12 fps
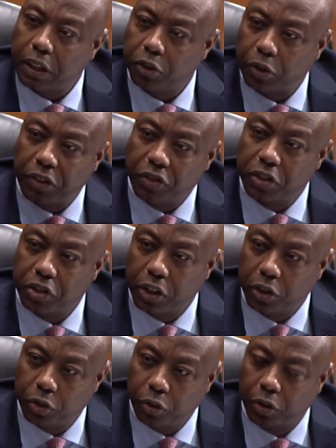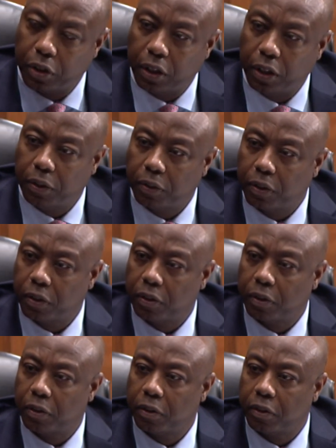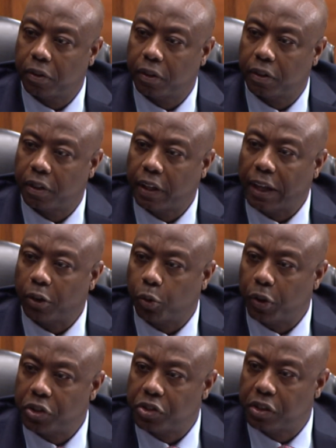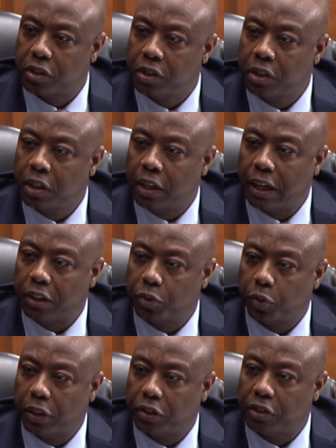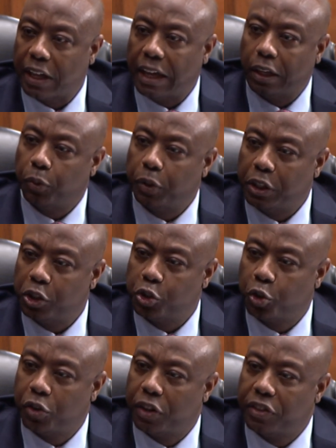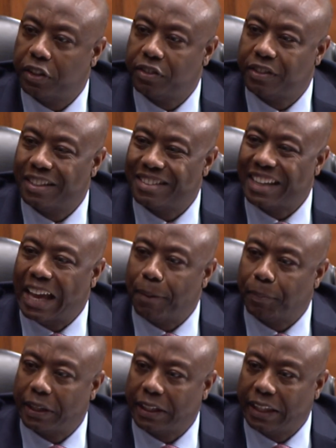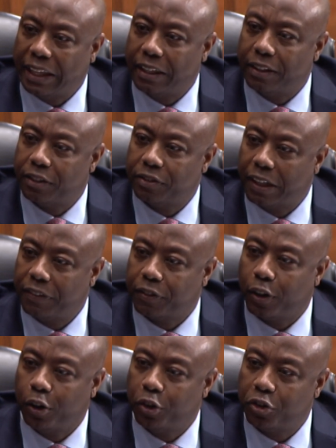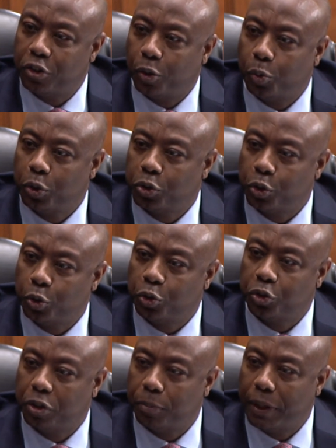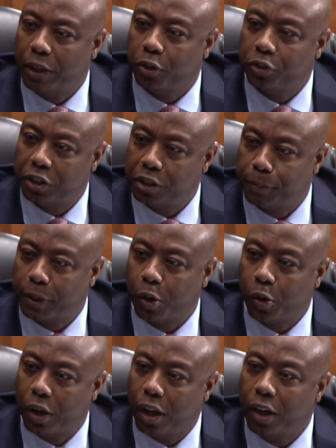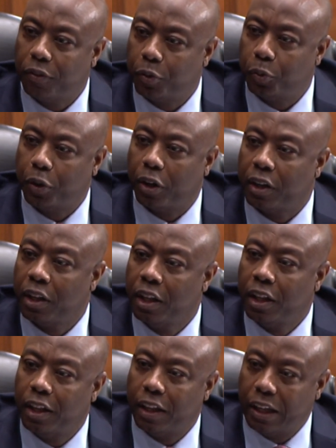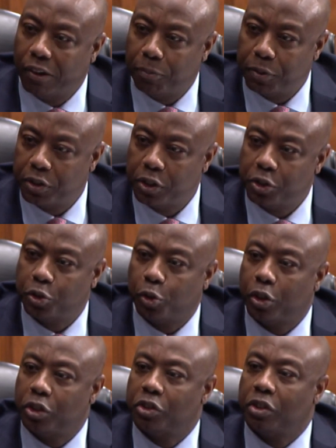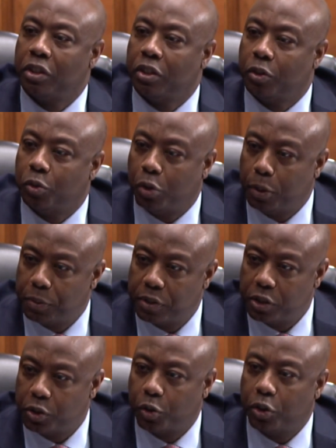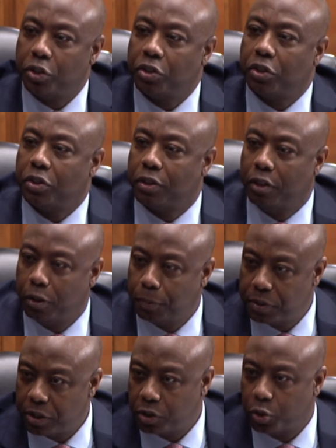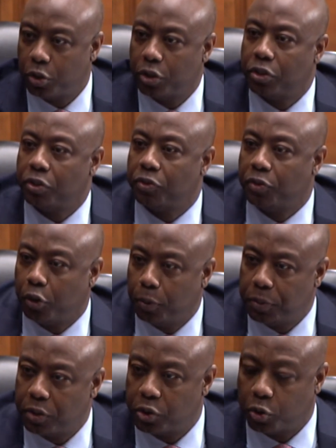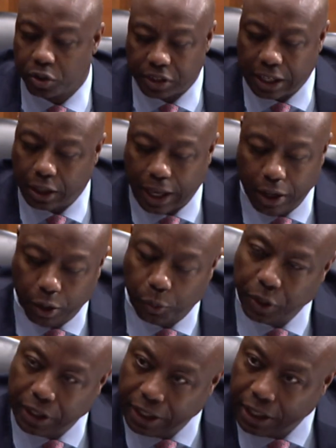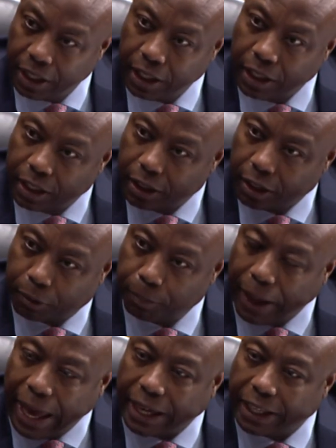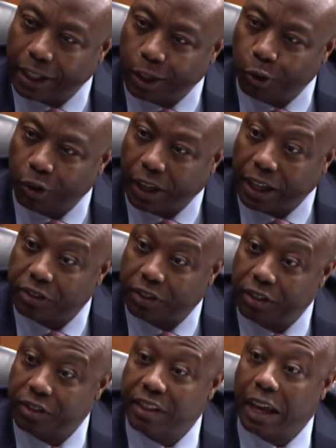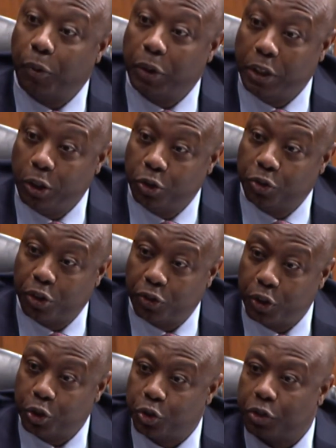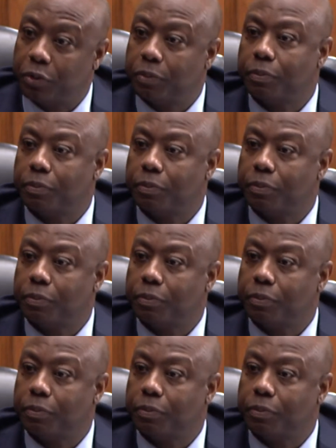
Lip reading: And transitioning to the latter question as it relates to how do we ensure that this doesn't happen again? The safeguards, the whistles, the bells that should be going off when we're at 11% shortage, 20% shortage, 30% shortage, 40% shortage. How do we look back and learn lessons that we use for the future?